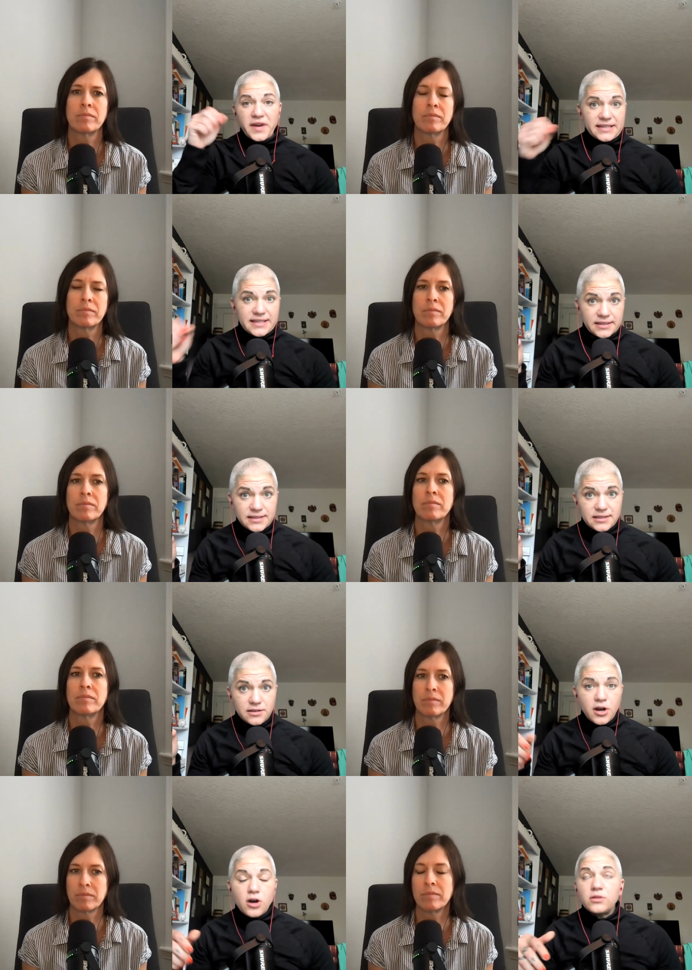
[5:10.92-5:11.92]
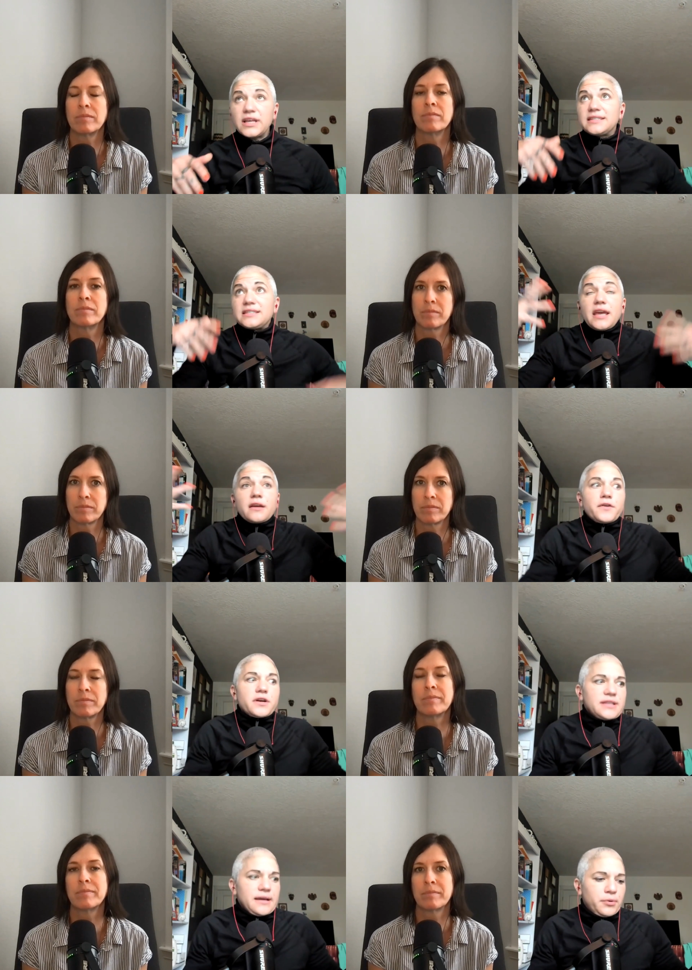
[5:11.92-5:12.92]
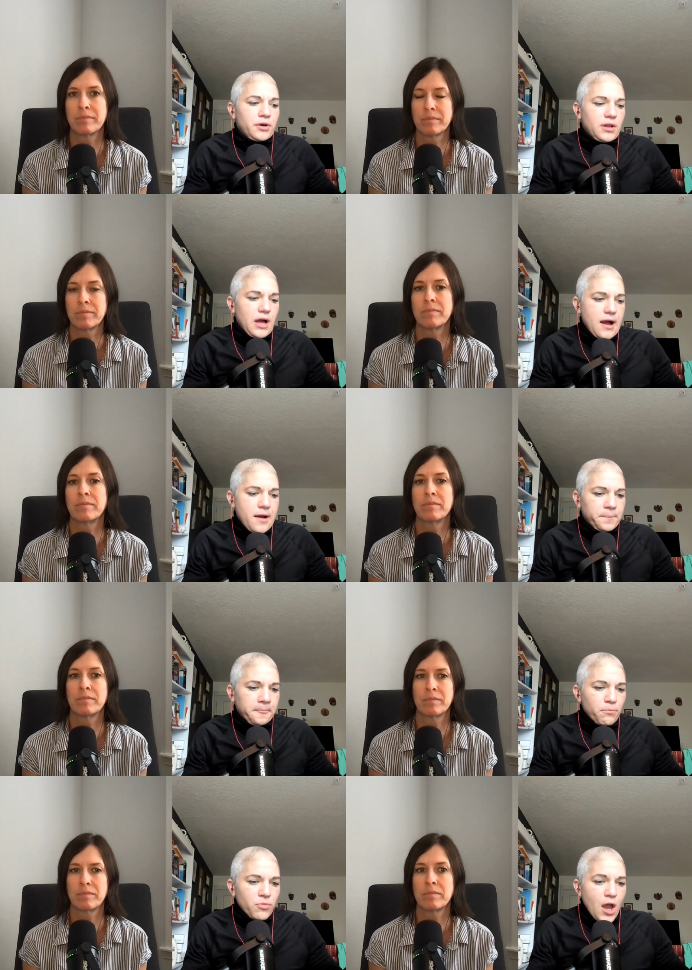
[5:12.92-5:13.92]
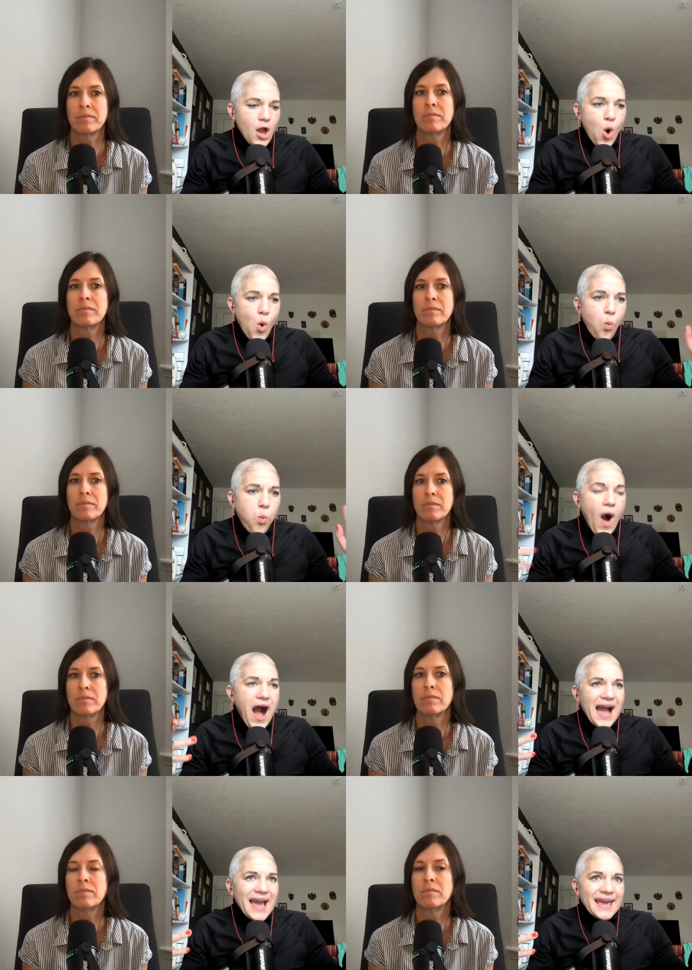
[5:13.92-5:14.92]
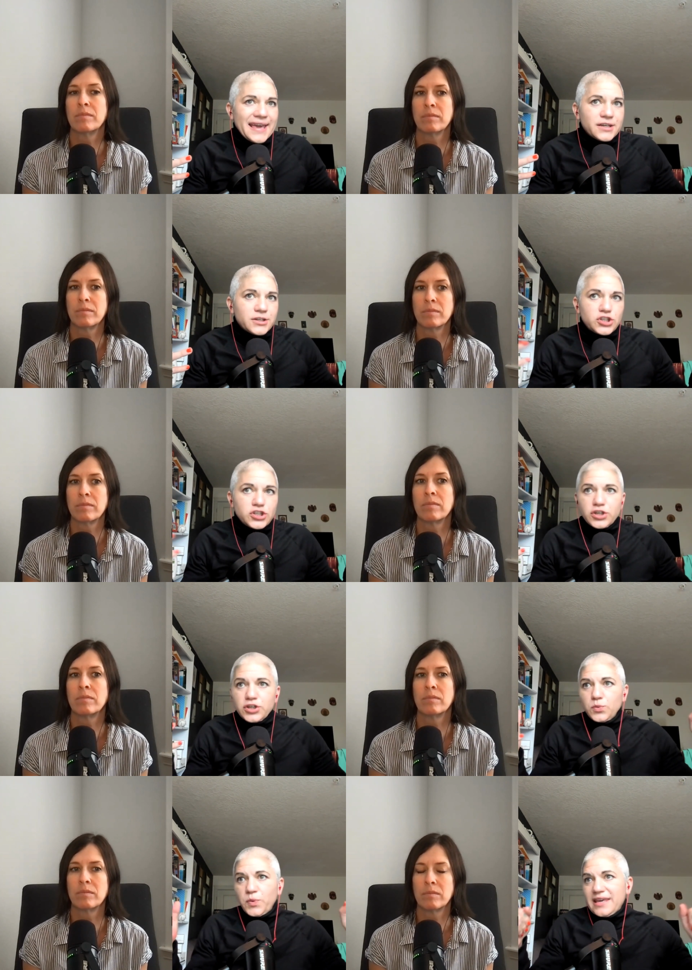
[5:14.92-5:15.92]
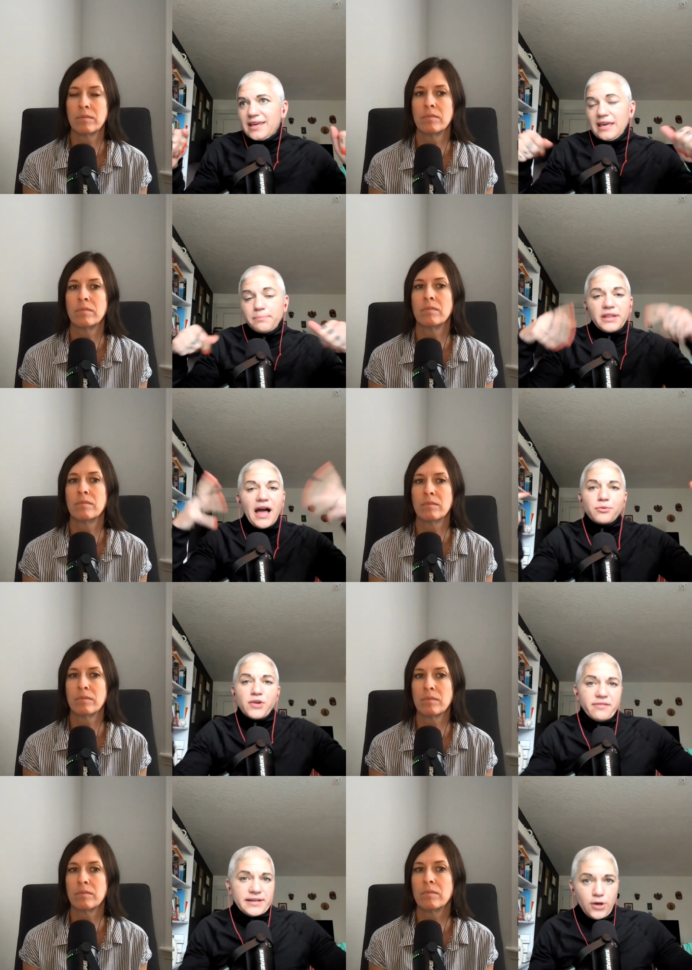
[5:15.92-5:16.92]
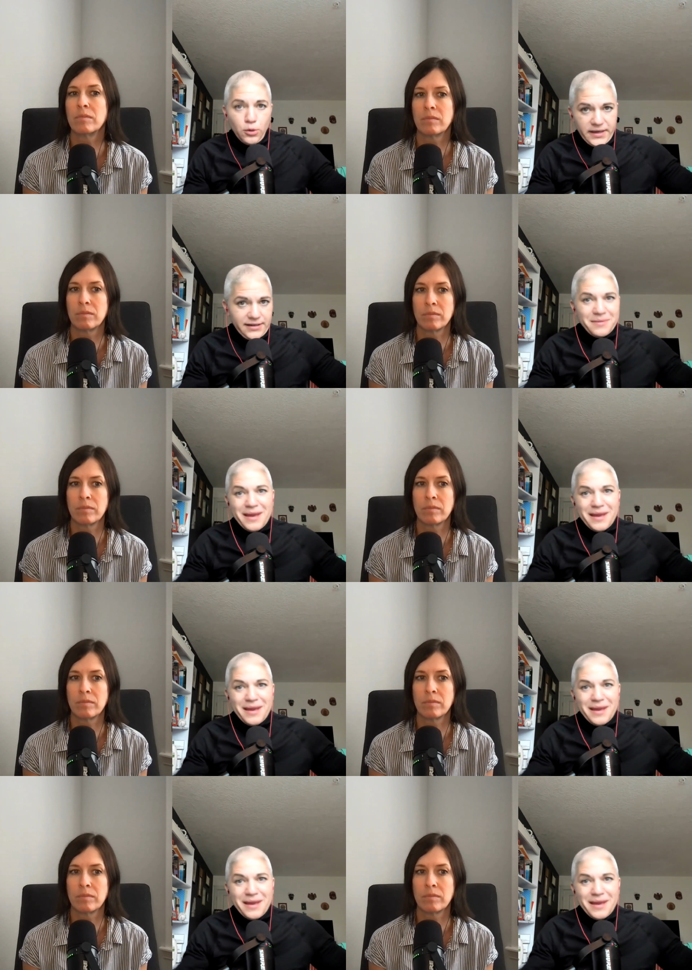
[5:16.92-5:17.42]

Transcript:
Speaker 1: reasons you know let's take for example um why should we keep libraries open